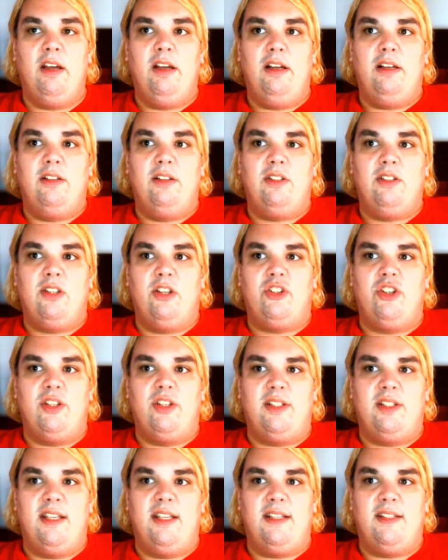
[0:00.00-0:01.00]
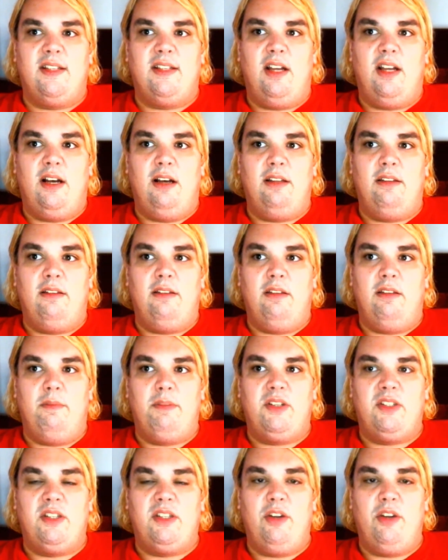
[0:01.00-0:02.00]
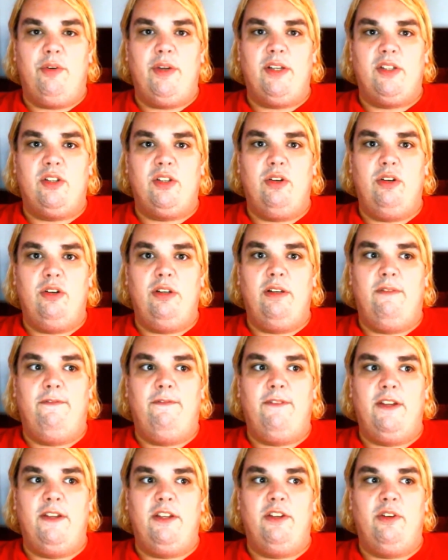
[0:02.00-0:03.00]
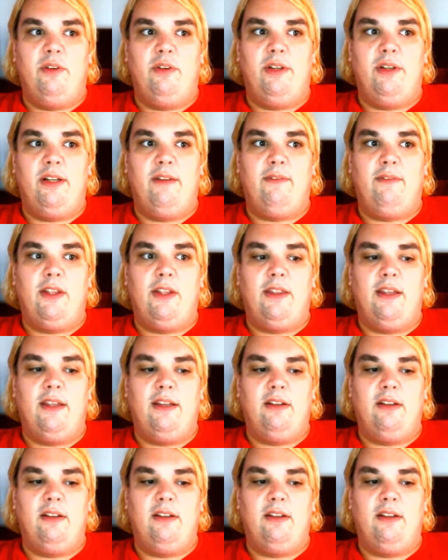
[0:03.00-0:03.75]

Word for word: such as this uh, the mysterious hooded figure and everything.